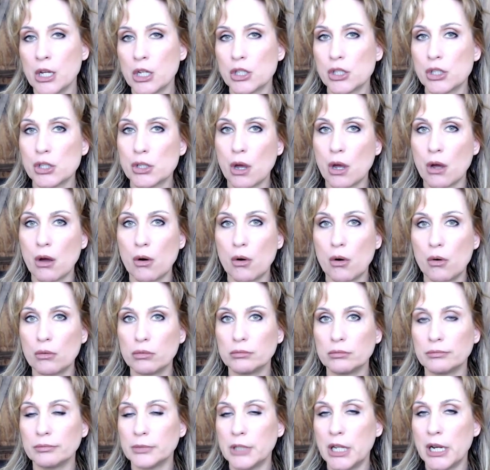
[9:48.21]

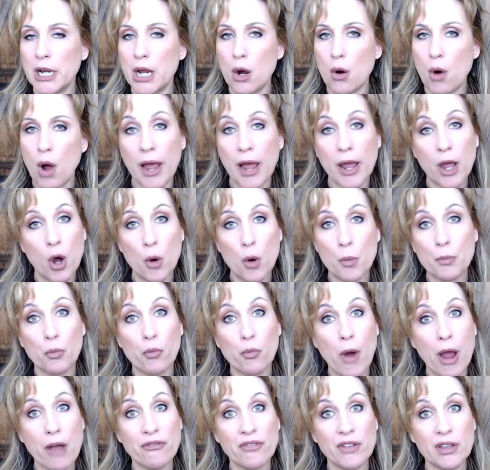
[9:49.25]
So, you know, I hope
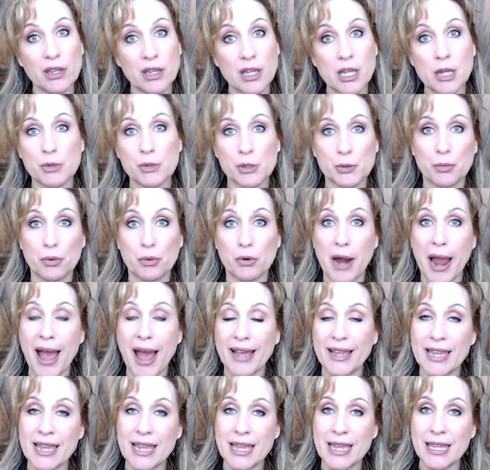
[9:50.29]
Reffitt keeps
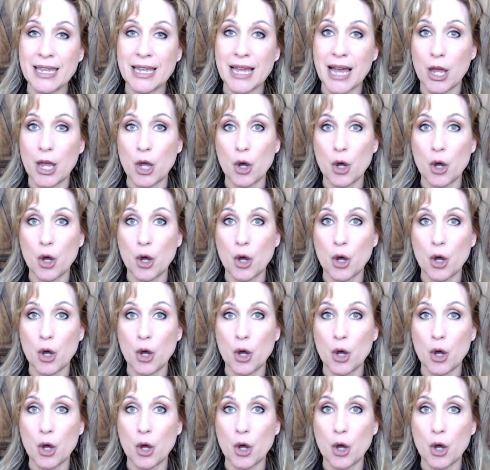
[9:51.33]
bragging.